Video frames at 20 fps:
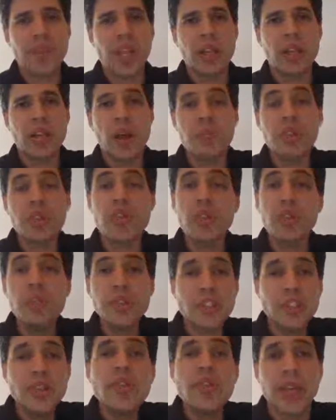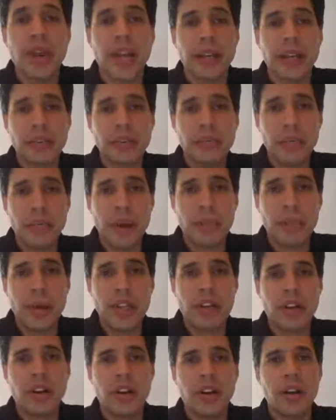Number two was tutoring. My
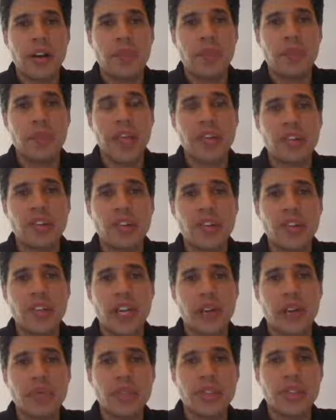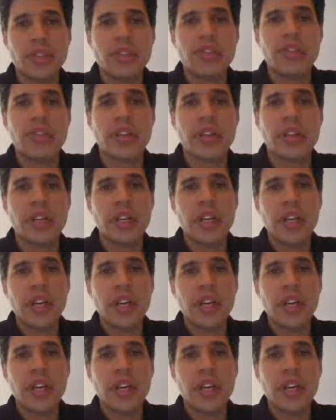mother made sure that I was tutored